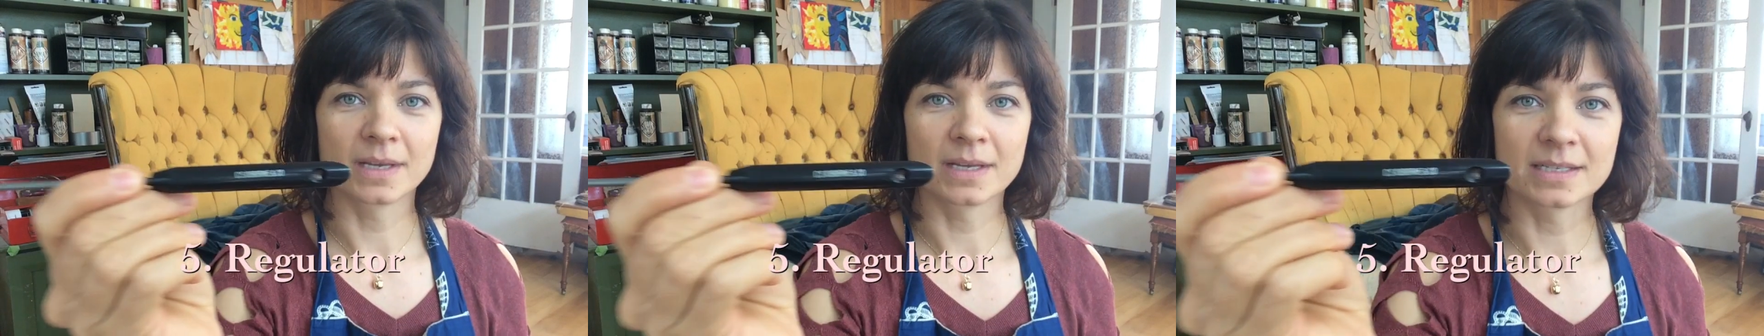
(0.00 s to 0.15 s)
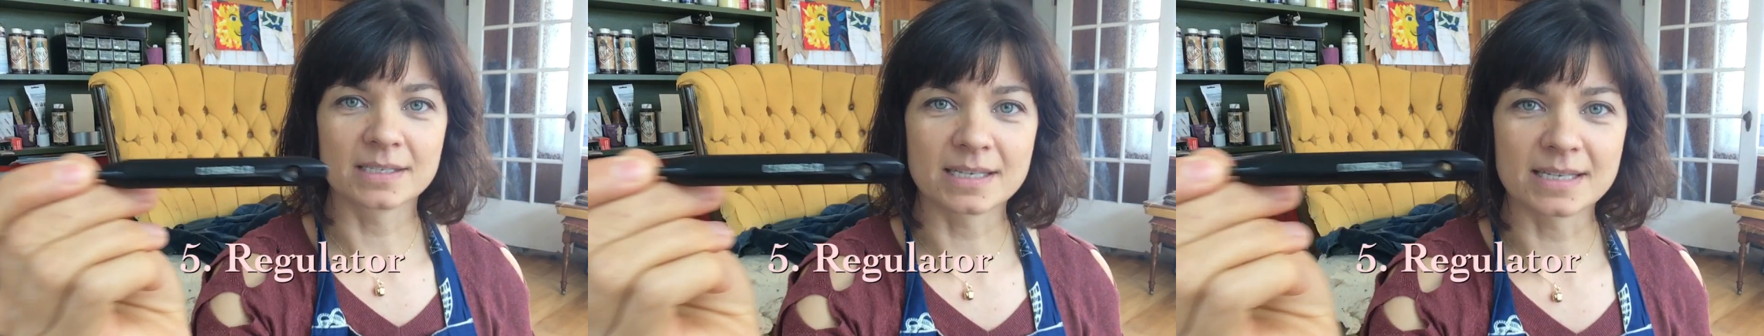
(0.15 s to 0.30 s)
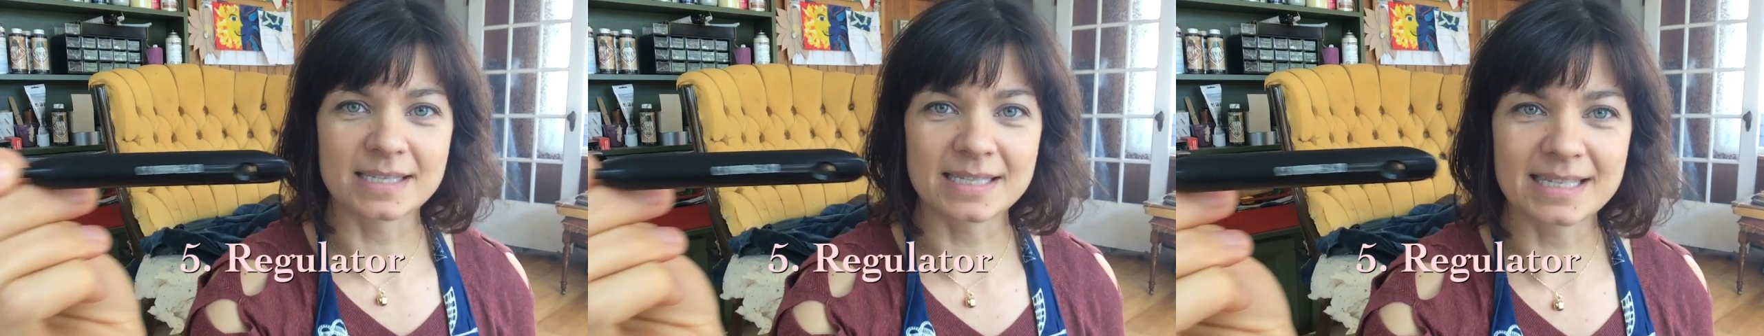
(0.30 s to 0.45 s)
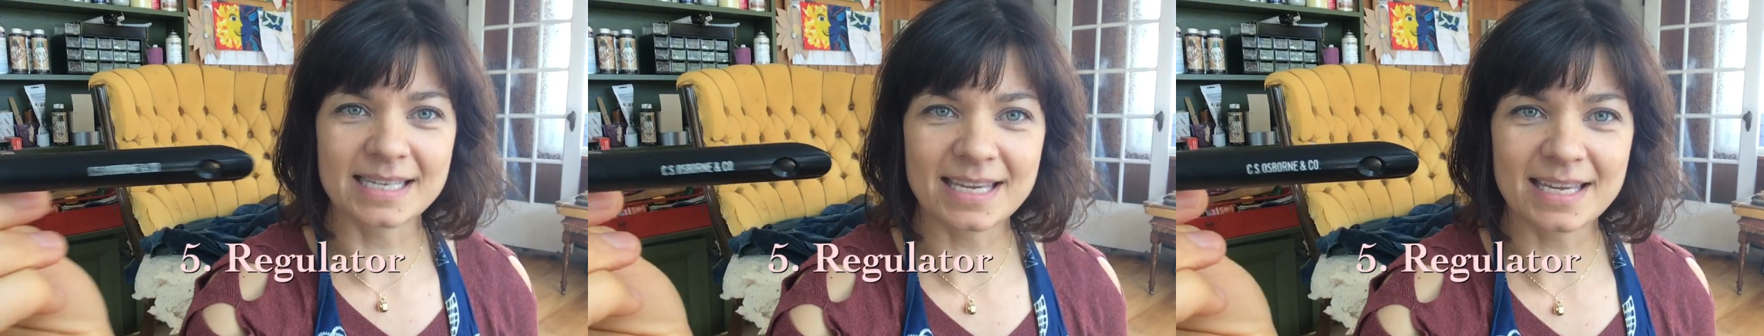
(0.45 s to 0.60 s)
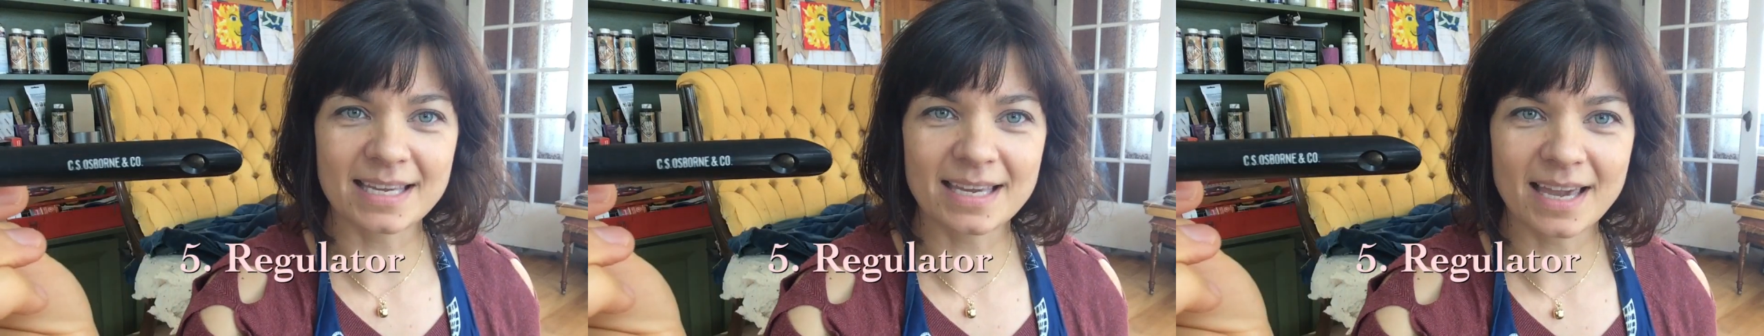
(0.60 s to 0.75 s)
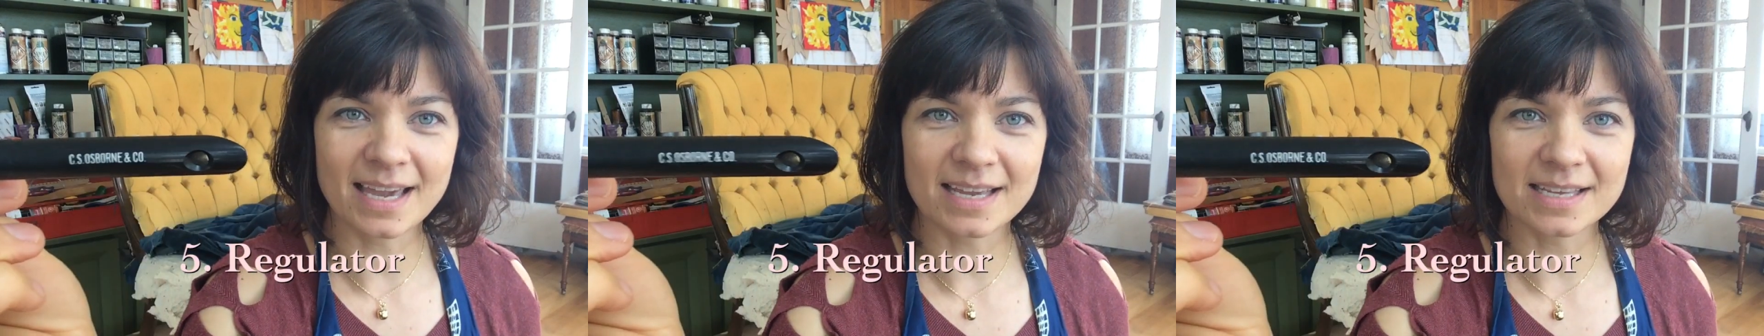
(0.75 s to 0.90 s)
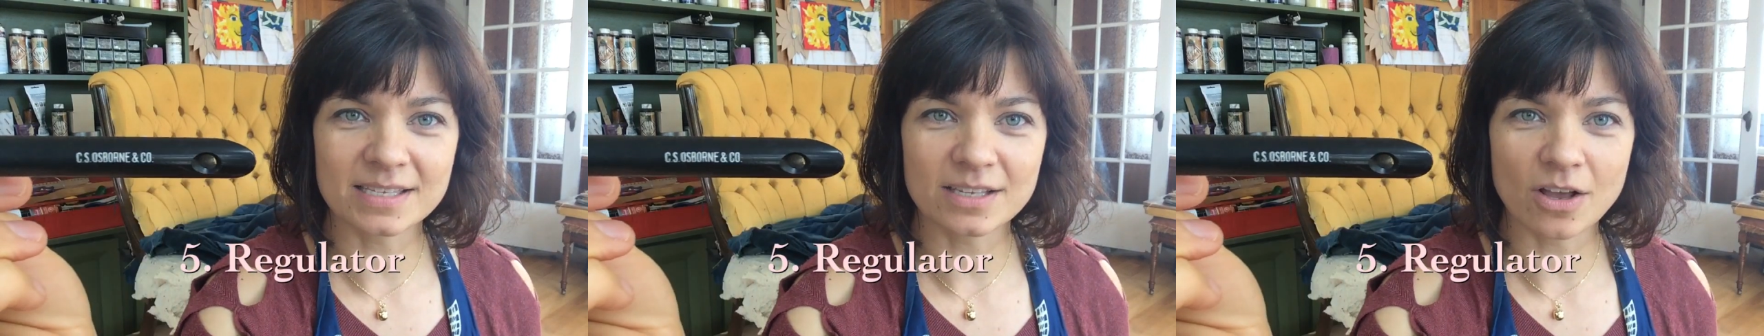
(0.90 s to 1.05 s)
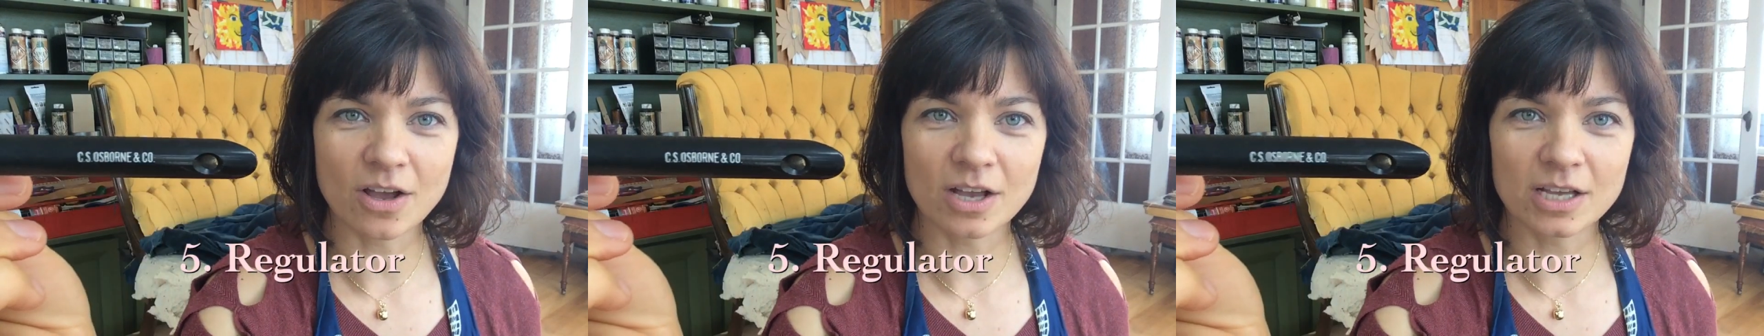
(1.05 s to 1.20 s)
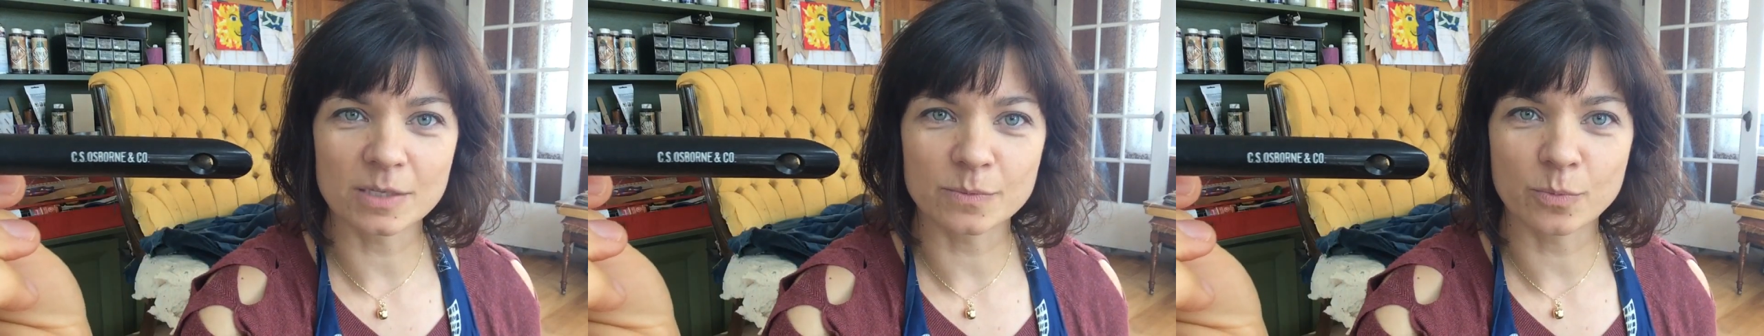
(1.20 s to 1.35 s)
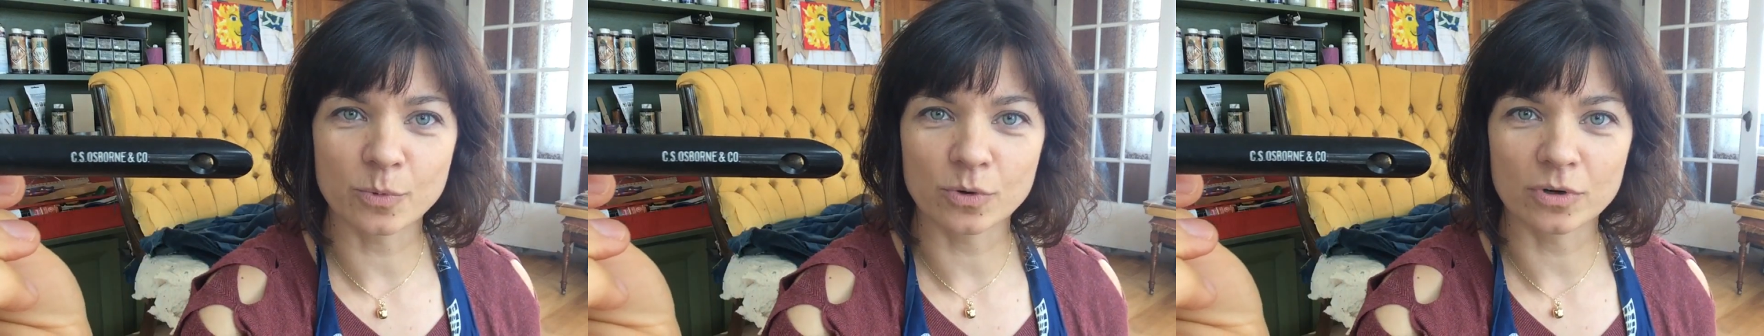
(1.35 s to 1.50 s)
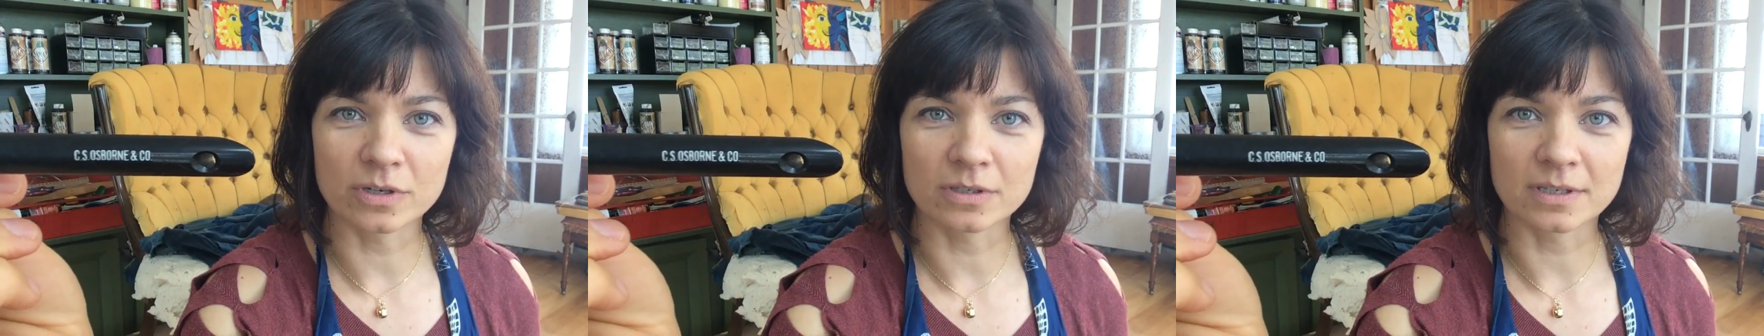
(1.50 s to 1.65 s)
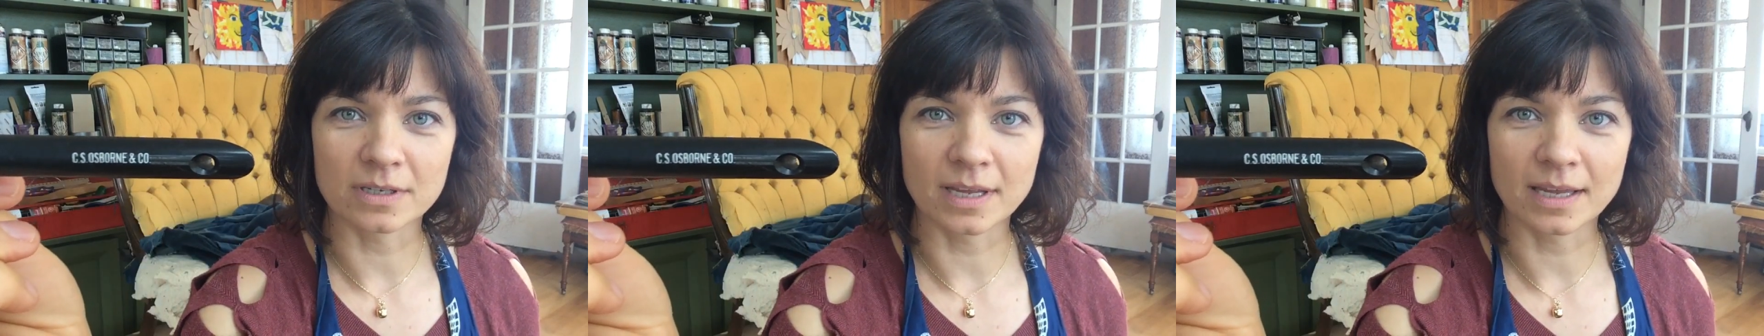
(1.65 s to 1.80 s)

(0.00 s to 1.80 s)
It's a C.S. Osborne